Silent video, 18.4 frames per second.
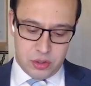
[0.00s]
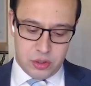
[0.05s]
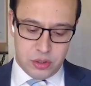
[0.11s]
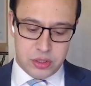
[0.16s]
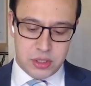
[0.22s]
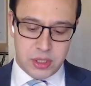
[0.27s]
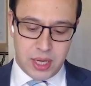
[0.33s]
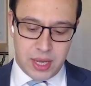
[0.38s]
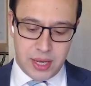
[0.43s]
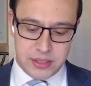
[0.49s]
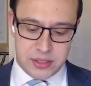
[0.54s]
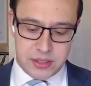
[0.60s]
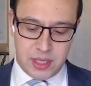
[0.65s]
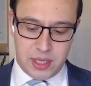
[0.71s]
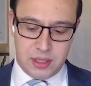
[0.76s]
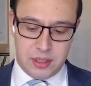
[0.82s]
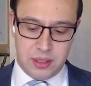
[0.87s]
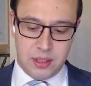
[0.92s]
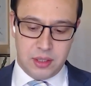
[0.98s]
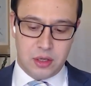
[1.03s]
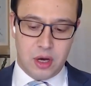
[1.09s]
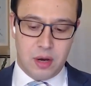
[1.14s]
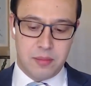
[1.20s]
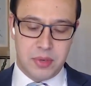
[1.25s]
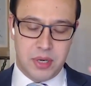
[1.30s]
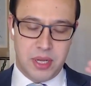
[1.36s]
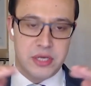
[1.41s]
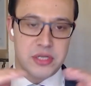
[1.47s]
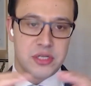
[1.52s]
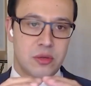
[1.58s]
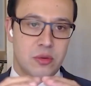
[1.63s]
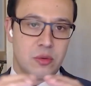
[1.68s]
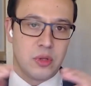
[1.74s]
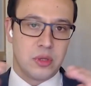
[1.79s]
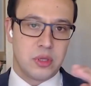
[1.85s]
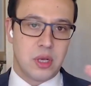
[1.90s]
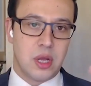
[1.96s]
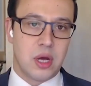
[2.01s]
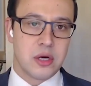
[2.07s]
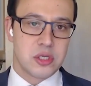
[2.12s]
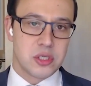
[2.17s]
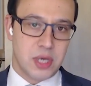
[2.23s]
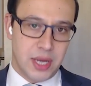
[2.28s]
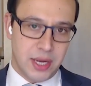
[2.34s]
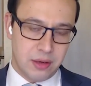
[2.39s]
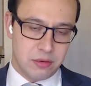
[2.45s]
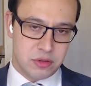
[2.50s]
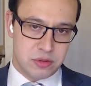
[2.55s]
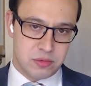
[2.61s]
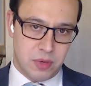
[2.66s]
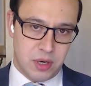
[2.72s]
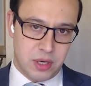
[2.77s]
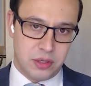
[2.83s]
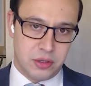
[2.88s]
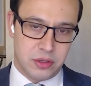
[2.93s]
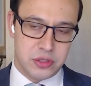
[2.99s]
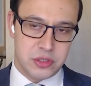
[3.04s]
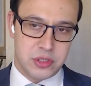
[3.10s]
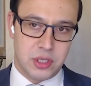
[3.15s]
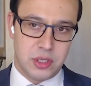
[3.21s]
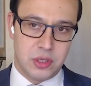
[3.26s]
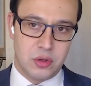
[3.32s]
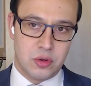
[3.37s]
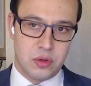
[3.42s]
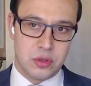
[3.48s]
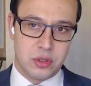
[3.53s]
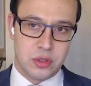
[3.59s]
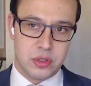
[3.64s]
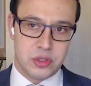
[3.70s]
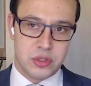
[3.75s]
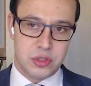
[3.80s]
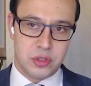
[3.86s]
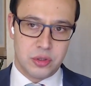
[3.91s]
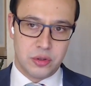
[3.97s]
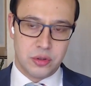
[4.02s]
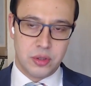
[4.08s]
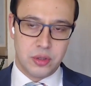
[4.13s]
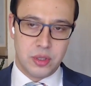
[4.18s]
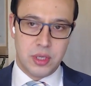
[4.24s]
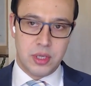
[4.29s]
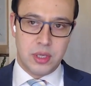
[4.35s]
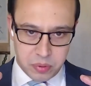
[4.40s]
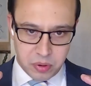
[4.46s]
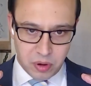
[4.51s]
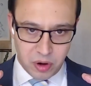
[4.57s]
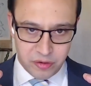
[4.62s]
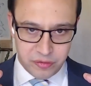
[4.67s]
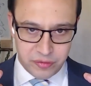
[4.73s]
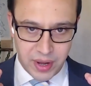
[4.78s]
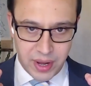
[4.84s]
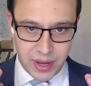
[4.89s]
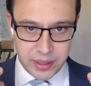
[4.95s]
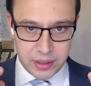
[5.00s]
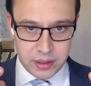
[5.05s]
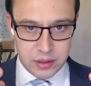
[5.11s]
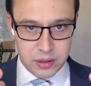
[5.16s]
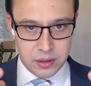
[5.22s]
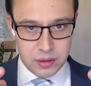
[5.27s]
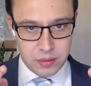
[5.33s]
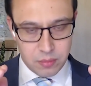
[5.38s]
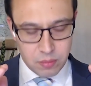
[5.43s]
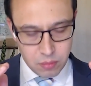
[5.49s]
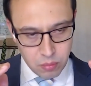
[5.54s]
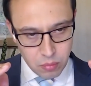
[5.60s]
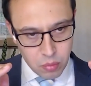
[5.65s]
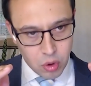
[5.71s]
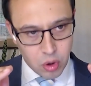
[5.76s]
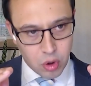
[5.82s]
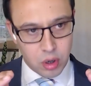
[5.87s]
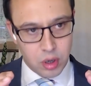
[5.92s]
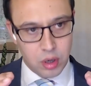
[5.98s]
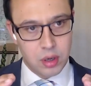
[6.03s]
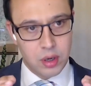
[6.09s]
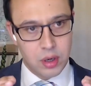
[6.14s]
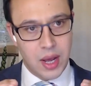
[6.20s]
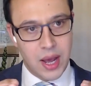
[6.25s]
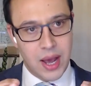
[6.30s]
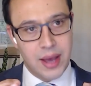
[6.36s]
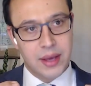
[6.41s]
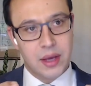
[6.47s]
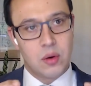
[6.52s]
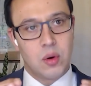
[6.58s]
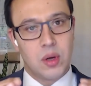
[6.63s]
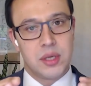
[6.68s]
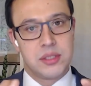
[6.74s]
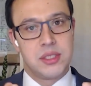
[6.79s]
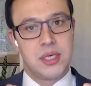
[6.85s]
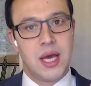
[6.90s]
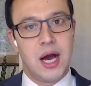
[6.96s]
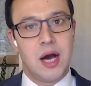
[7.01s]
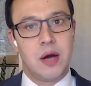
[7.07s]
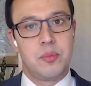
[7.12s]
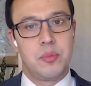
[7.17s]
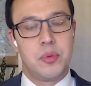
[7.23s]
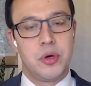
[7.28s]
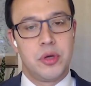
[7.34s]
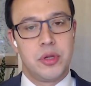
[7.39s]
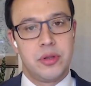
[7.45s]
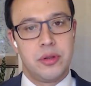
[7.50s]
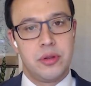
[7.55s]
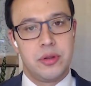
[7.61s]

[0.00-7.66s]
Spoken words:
utilize that in combination with large language models in order to provide more high quality output